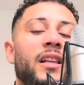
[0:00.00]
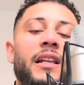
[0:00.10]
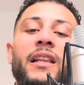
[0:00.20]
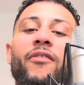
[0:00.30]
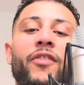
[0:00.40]

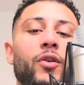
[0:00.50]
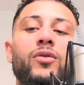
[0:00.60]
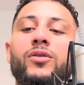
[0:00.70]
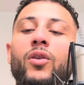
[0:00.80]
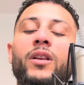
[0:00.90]
The
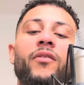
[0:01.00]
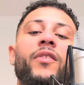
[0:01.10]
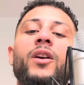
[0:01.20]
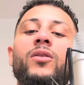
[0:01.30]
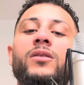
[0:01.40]
views on the
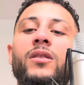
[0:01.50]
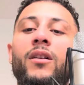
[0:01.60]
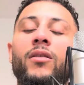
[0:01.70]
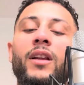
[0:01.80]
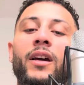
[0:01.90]

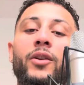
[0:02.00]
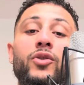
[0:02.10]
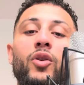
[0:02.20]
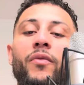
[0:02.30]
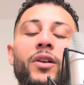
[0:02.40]

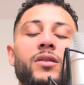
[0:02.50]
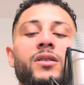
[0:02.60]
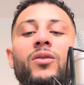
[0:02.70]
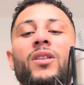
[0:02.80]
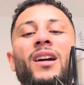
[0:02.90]
YouTube videos is
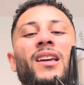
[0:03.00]
not going to